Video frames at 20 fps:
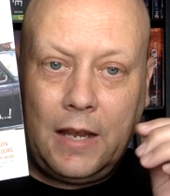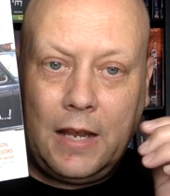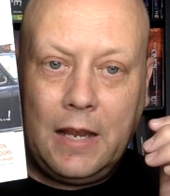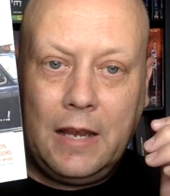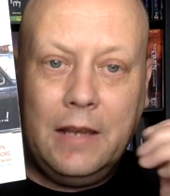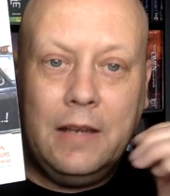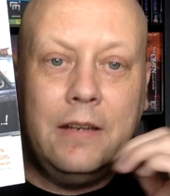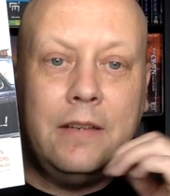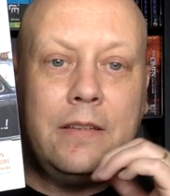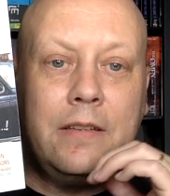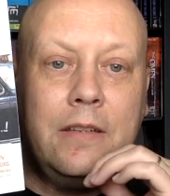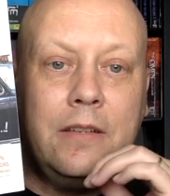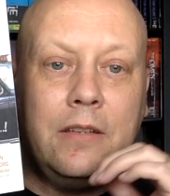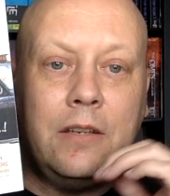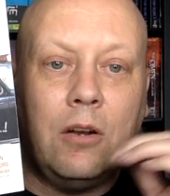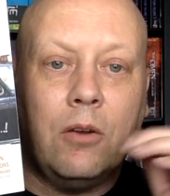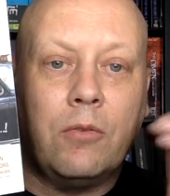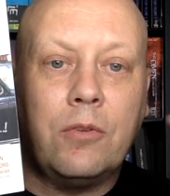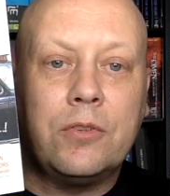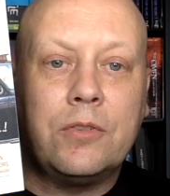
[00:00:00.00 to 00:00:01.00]
And,
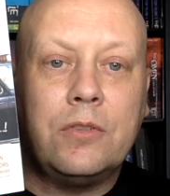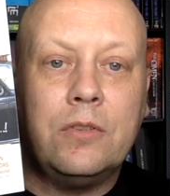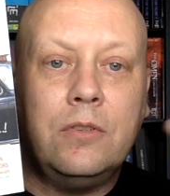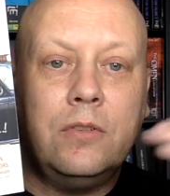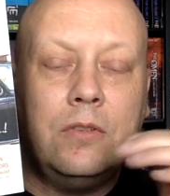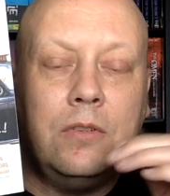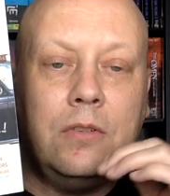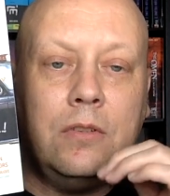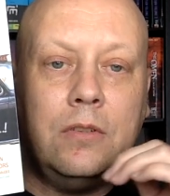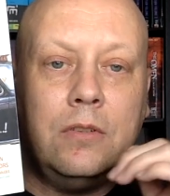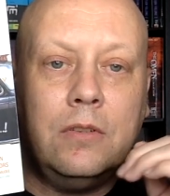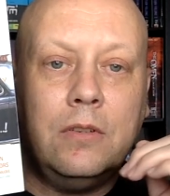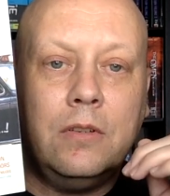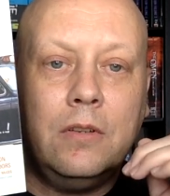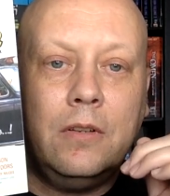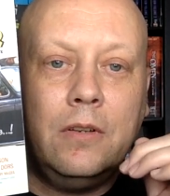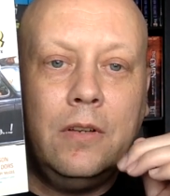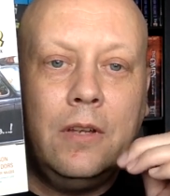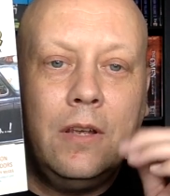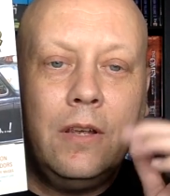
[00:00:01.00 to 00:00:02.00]
you know, there's
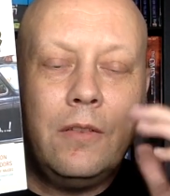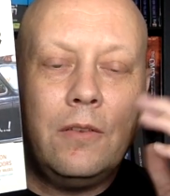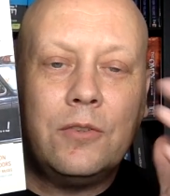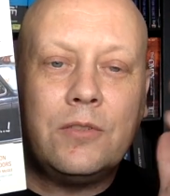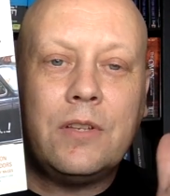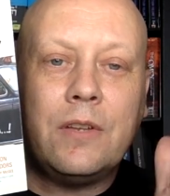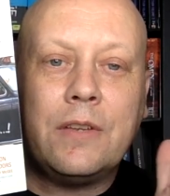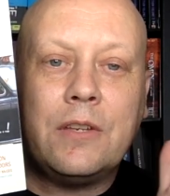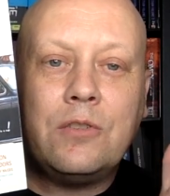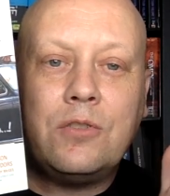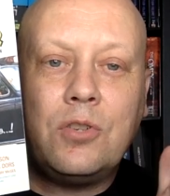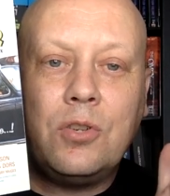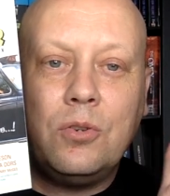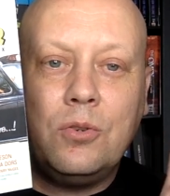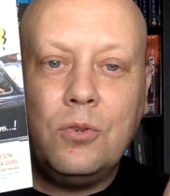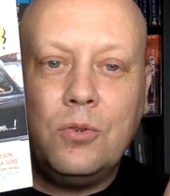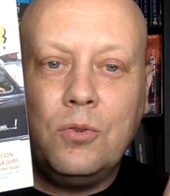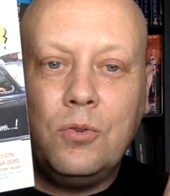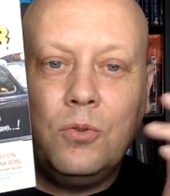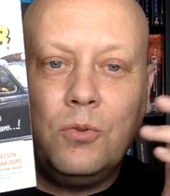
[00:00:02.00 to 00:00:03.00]
nothing
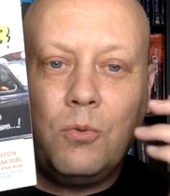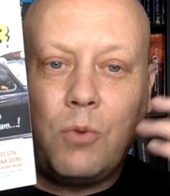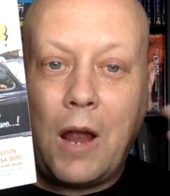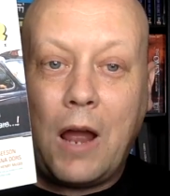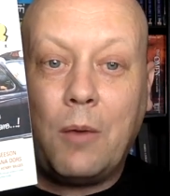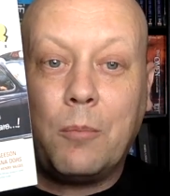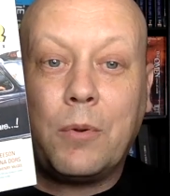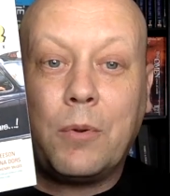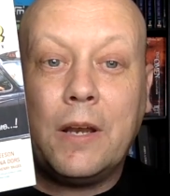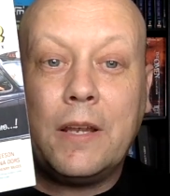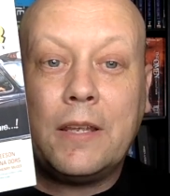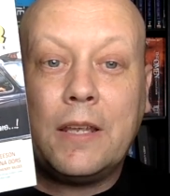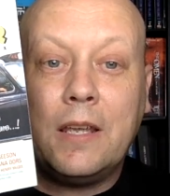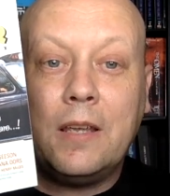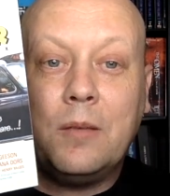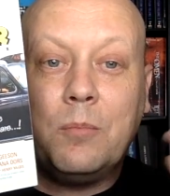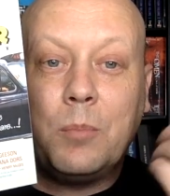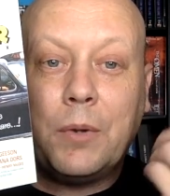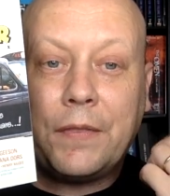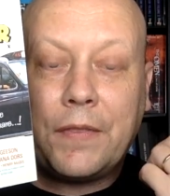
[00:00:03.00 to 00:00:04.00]
too
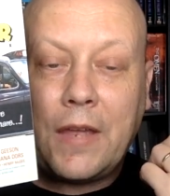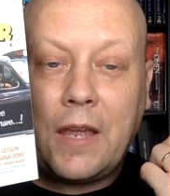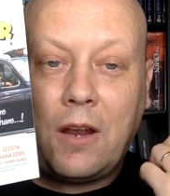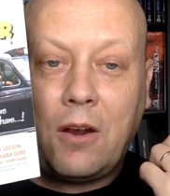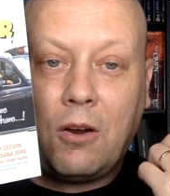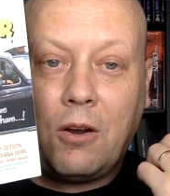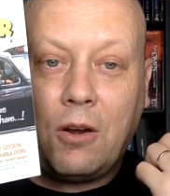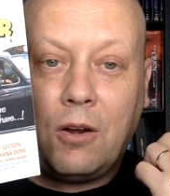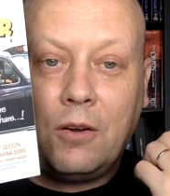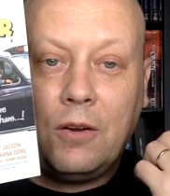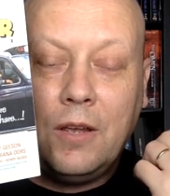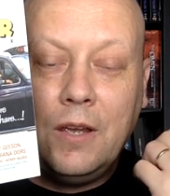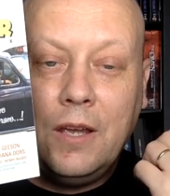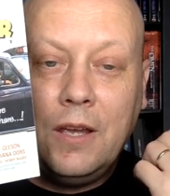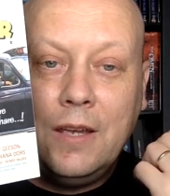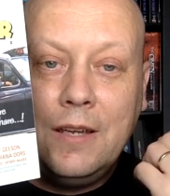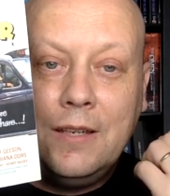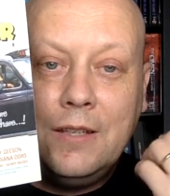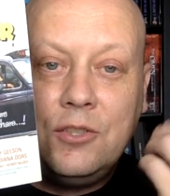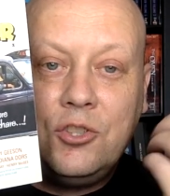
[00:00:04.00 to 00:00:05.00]
groundbreaking, but they are
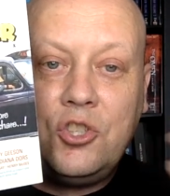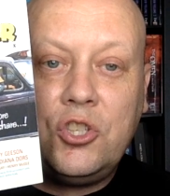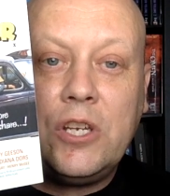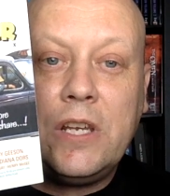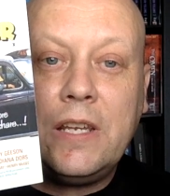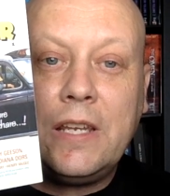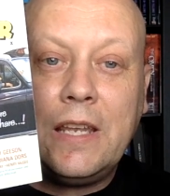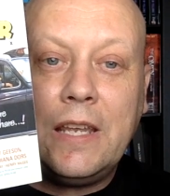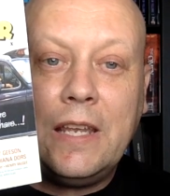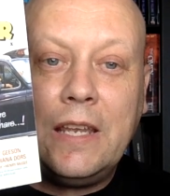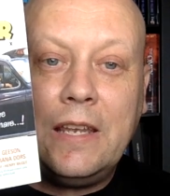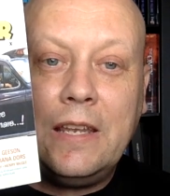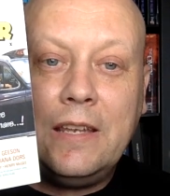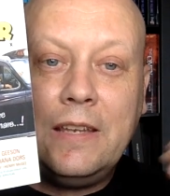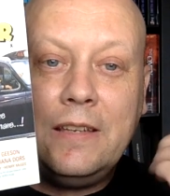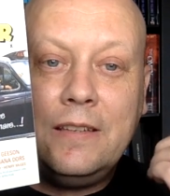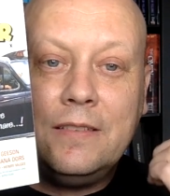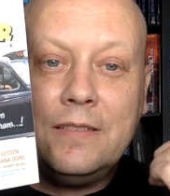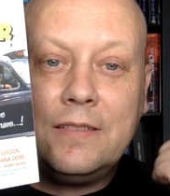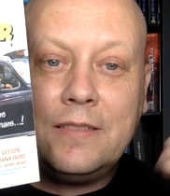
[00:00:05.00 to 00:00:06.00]

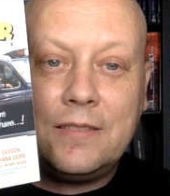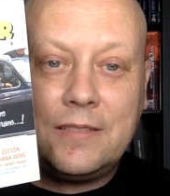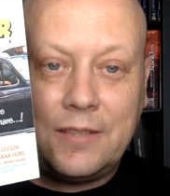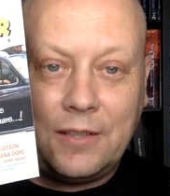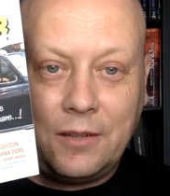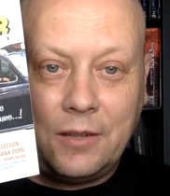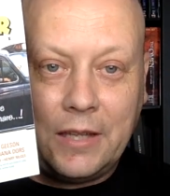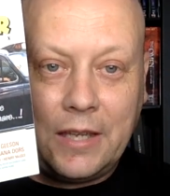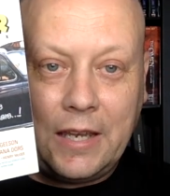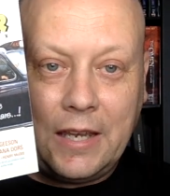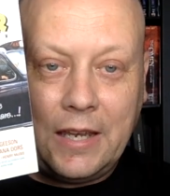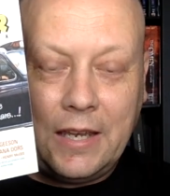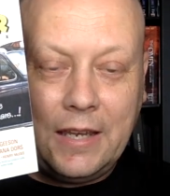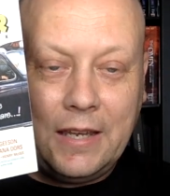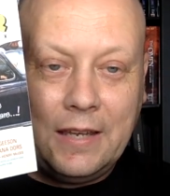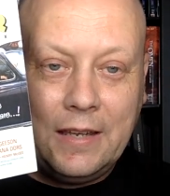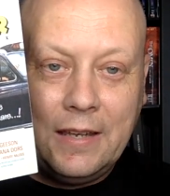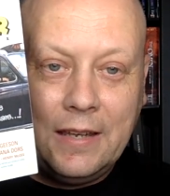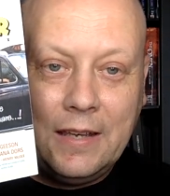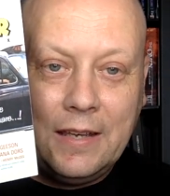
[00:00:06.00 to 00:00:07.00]
cheeky,
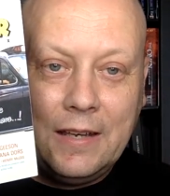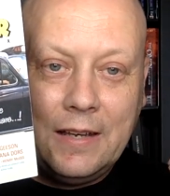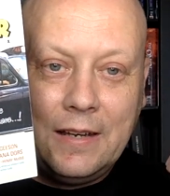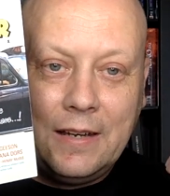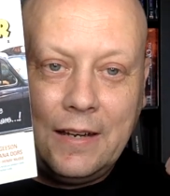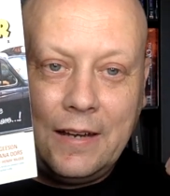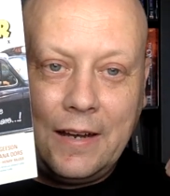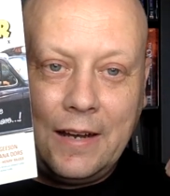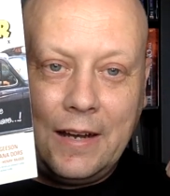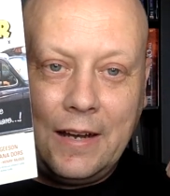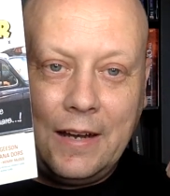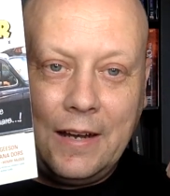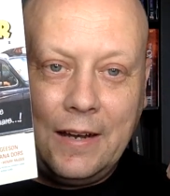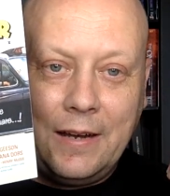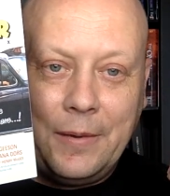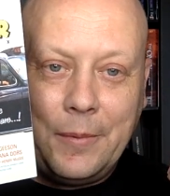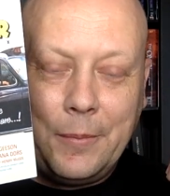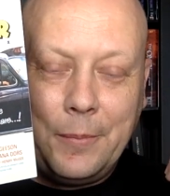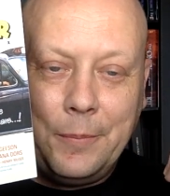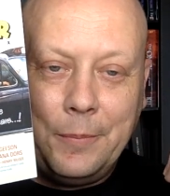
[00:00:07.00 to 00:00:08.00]
silly,
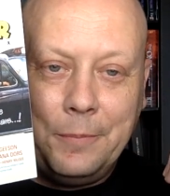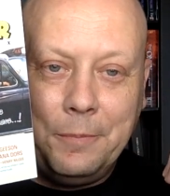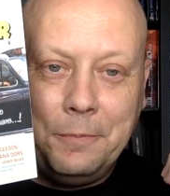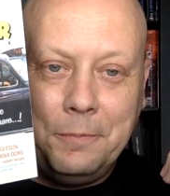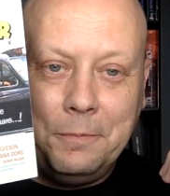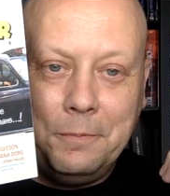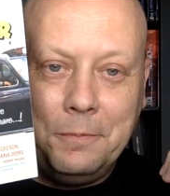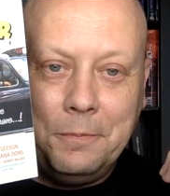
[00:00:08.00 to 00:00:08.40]
funny,